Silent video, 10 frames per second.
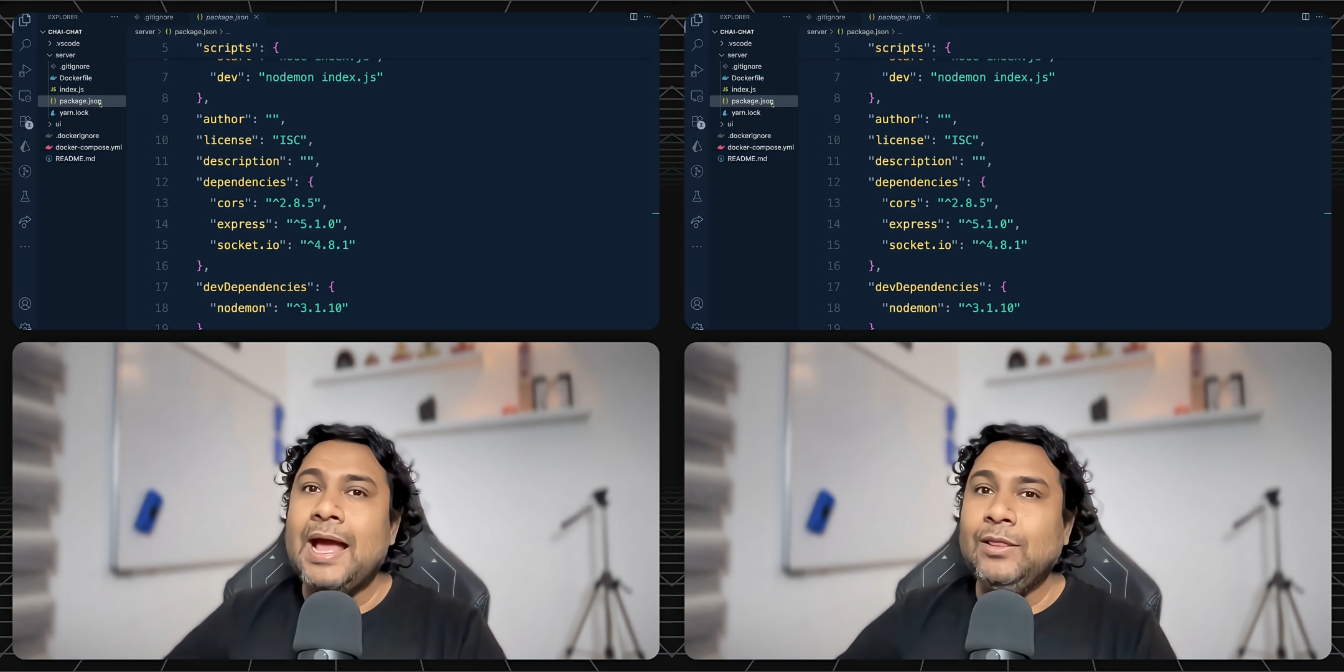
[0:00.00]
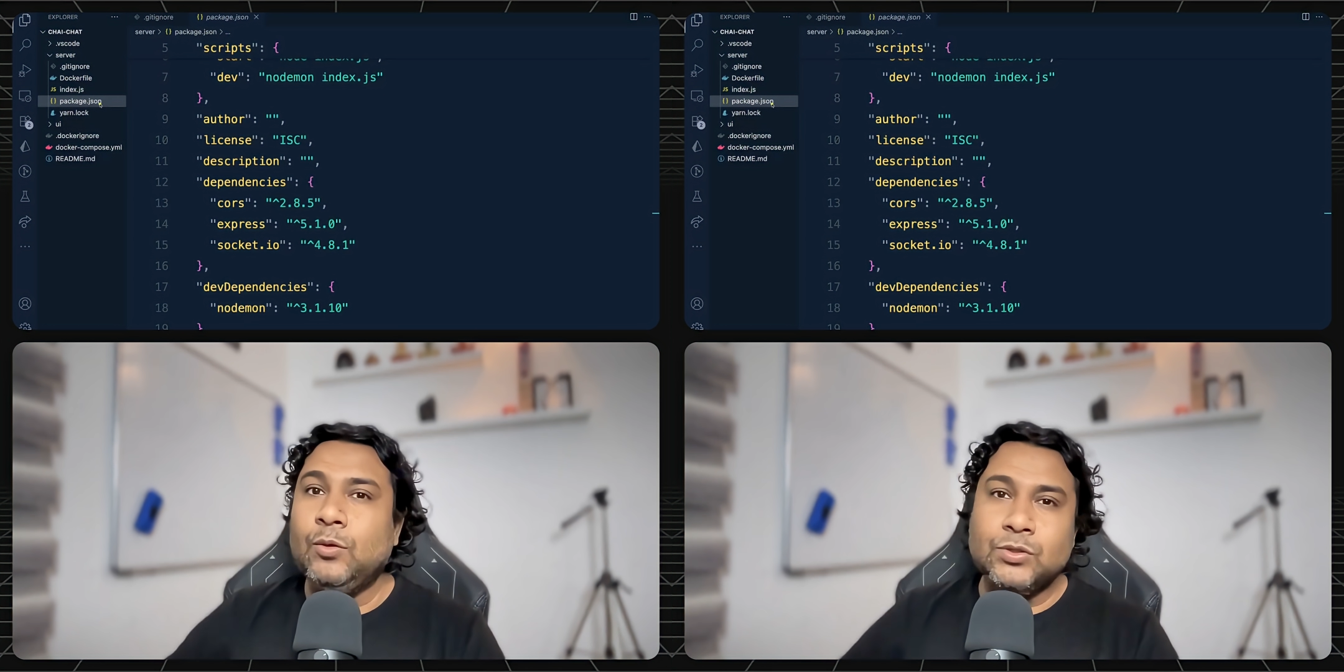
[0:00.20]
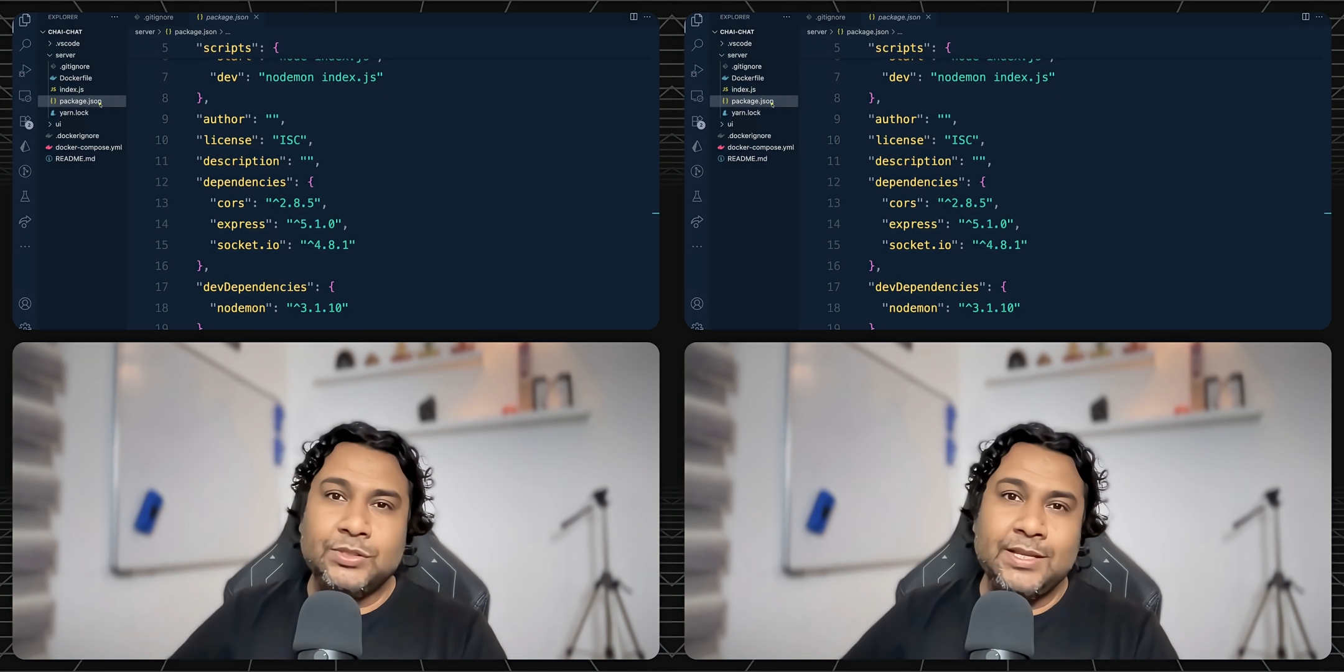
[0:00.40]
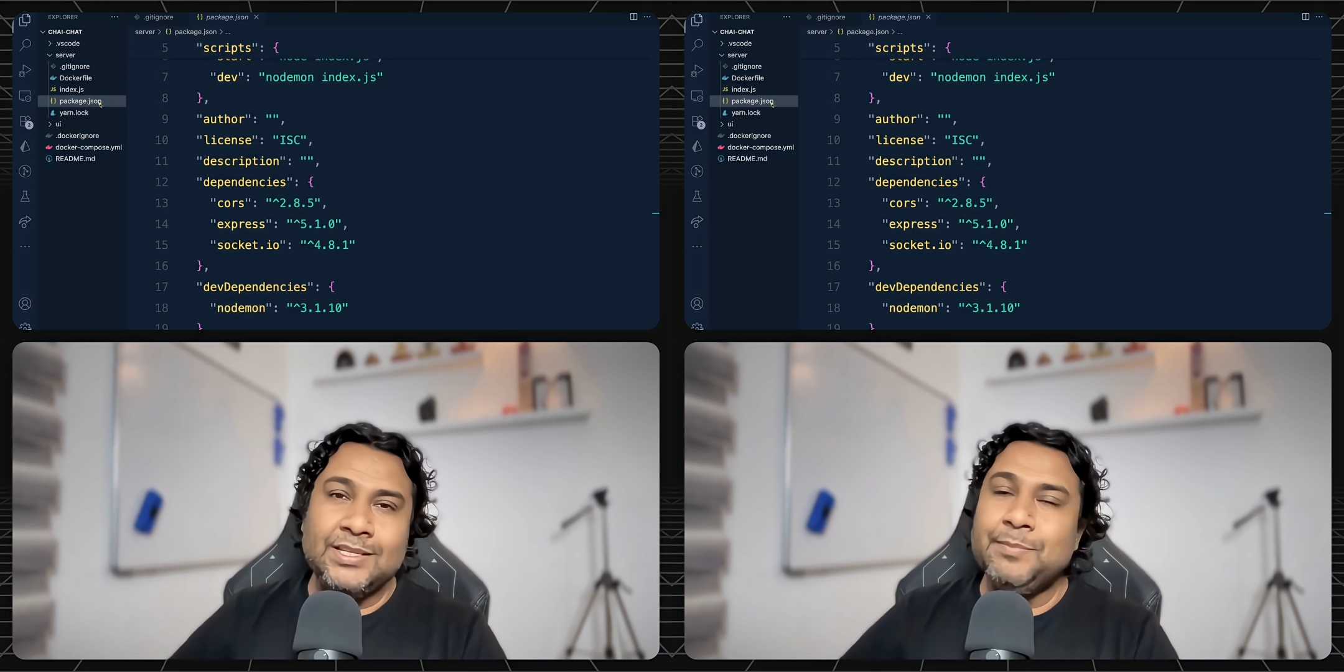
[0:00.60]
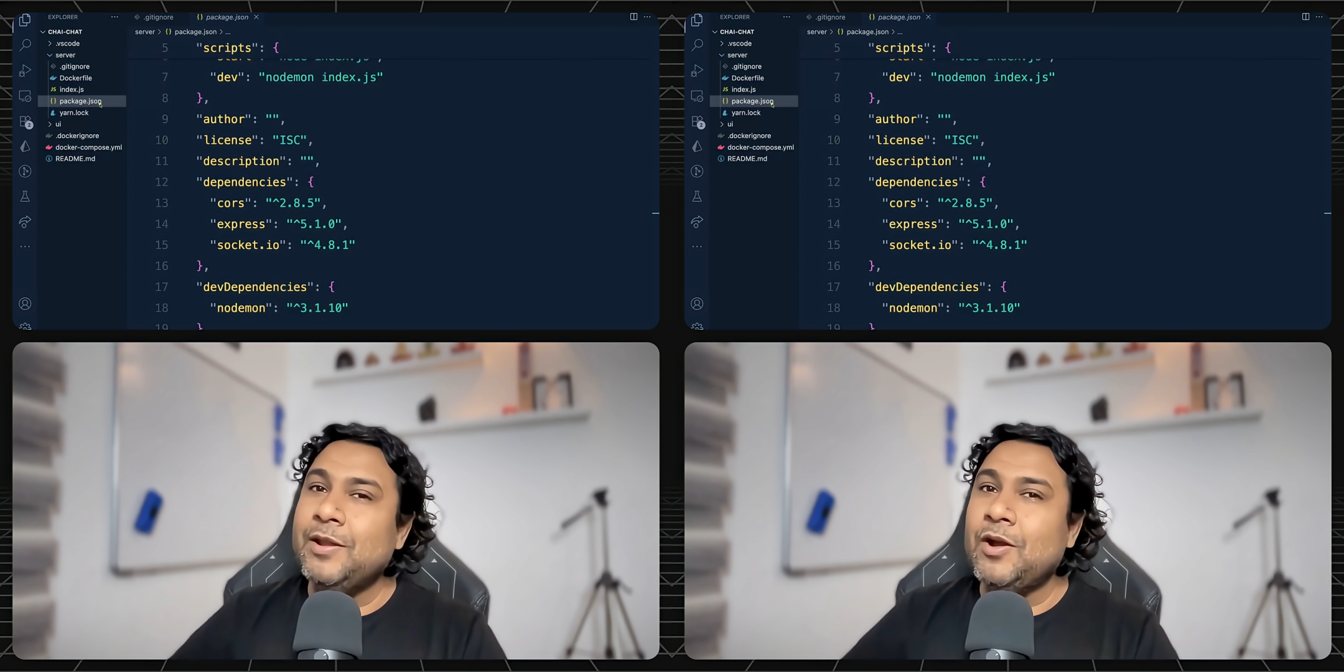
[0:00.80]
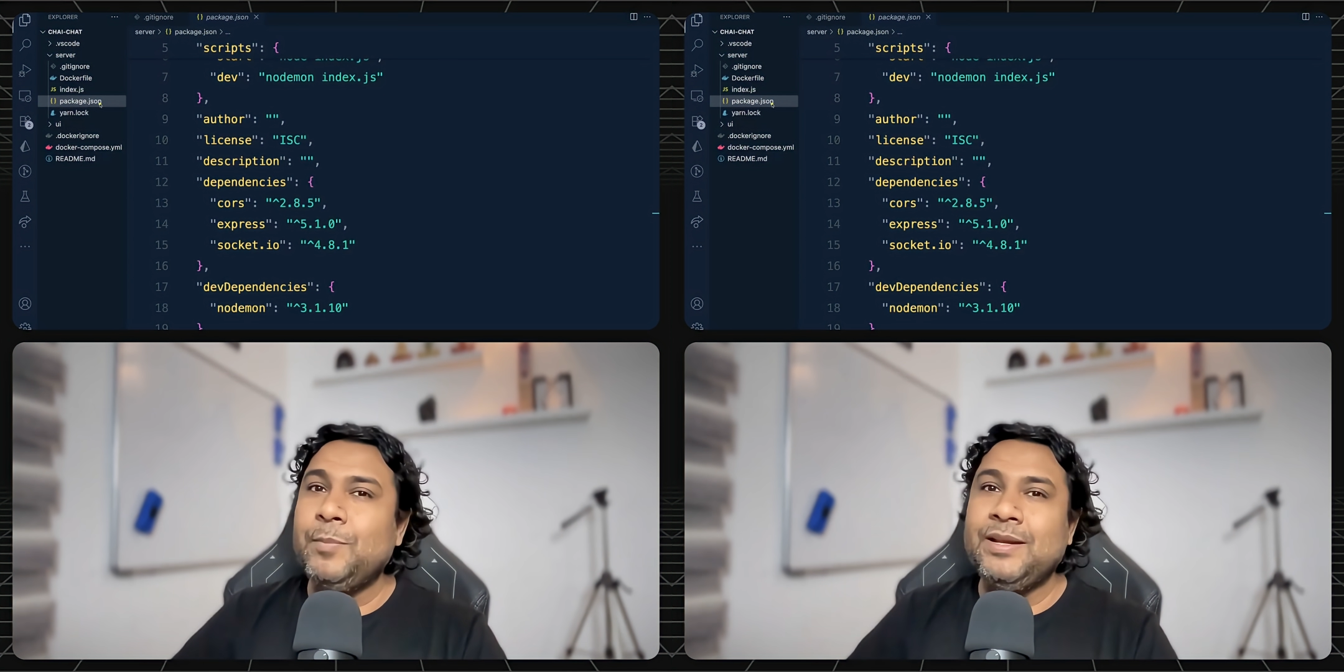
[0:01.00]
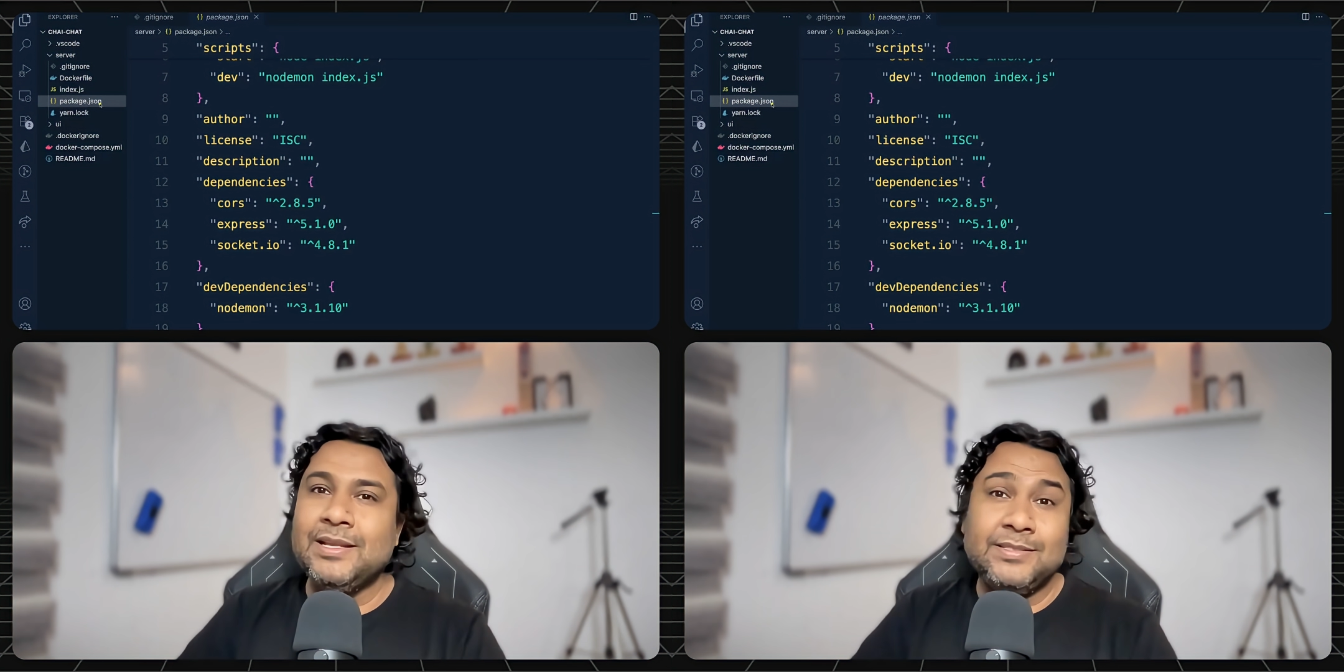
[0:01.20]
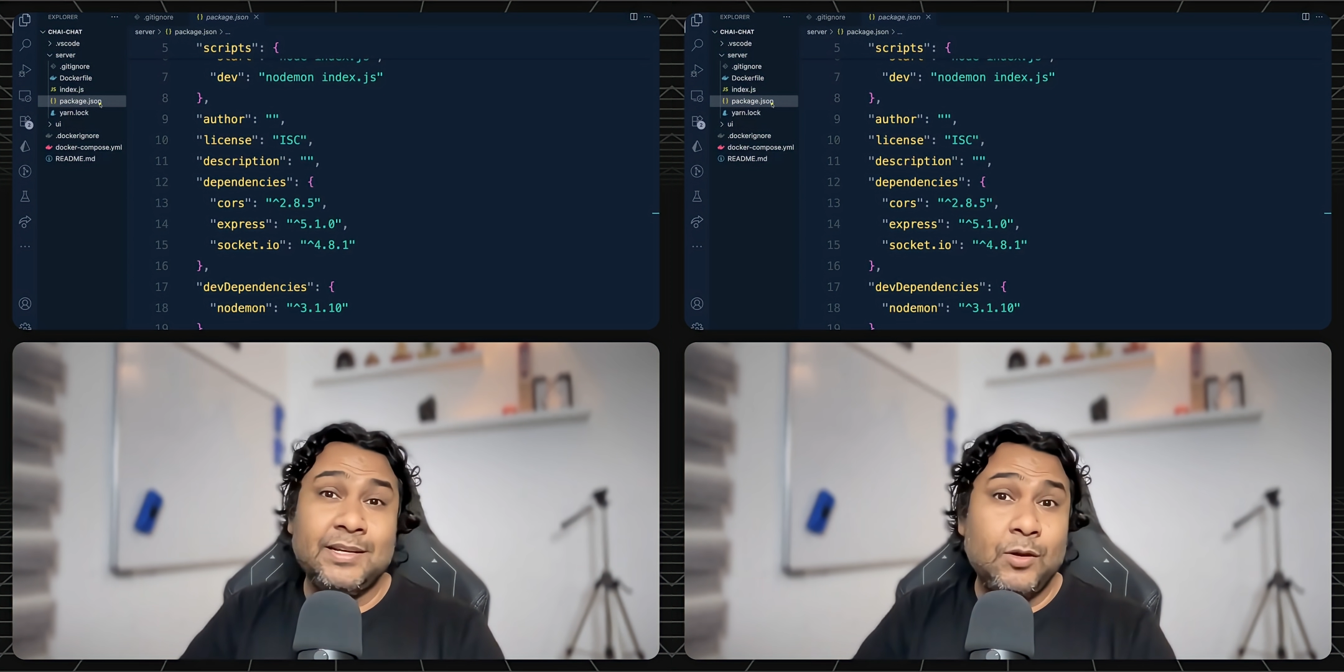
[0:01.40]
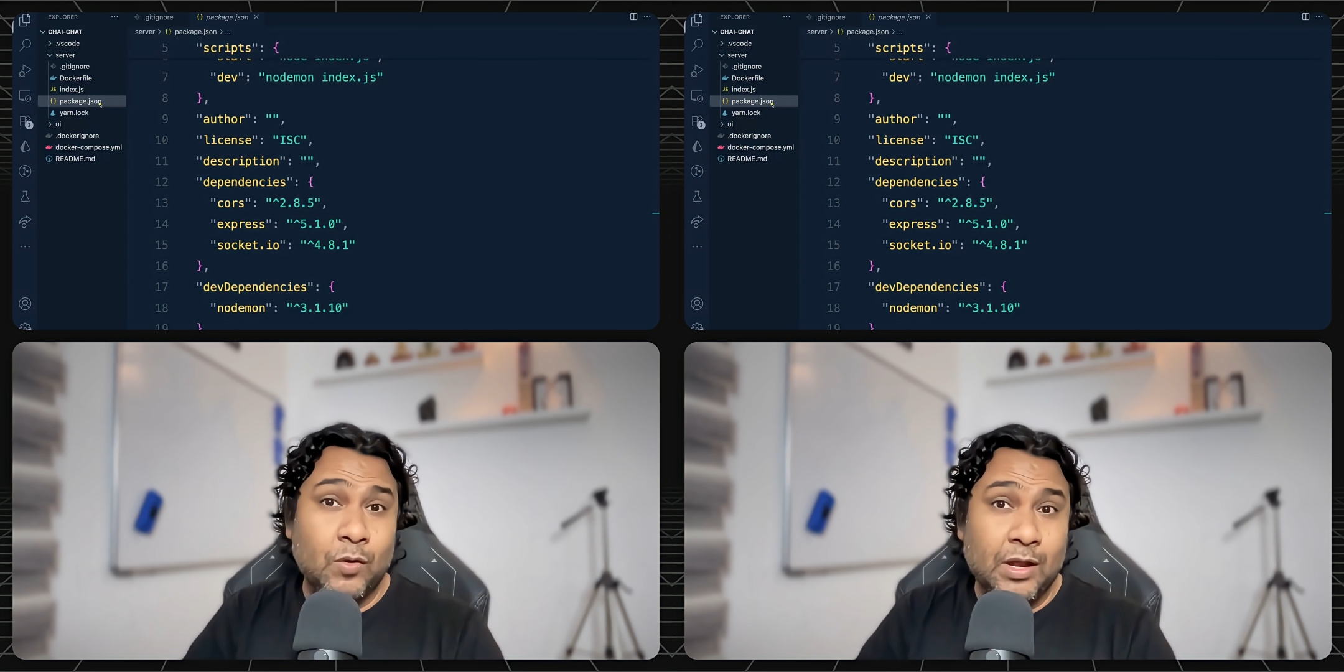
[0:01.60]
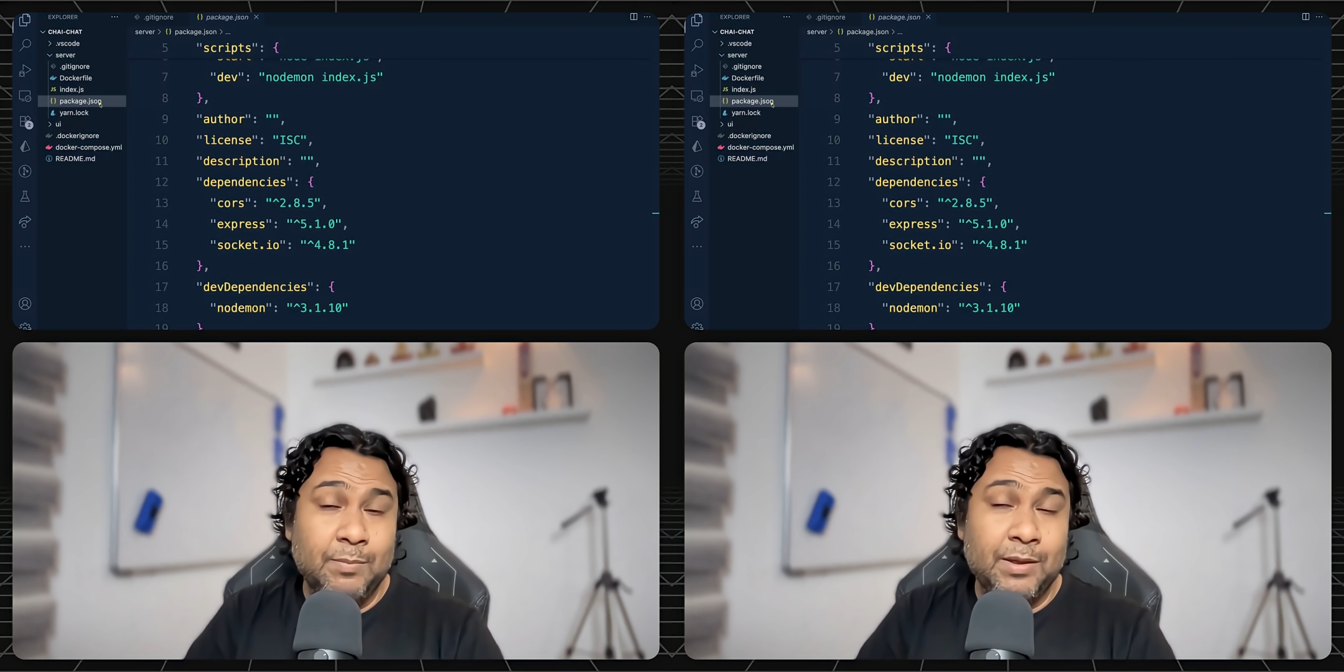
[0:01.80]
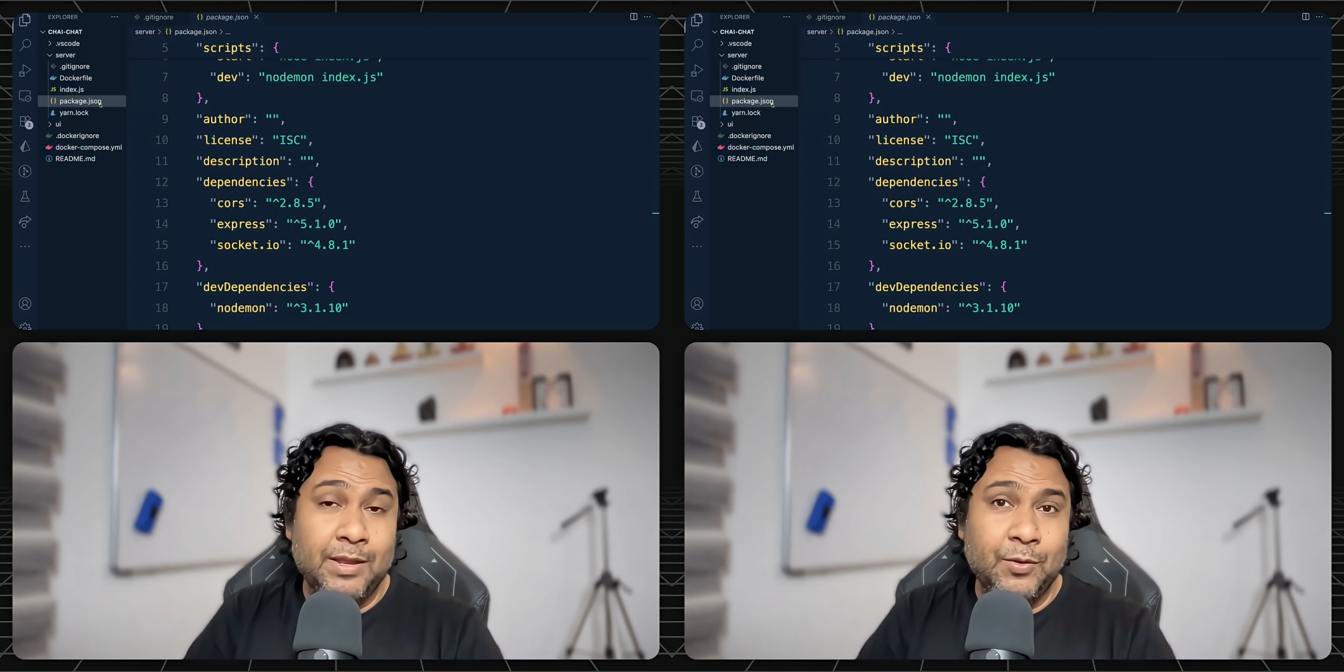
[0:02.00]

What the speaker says: And those things may not be tested locally by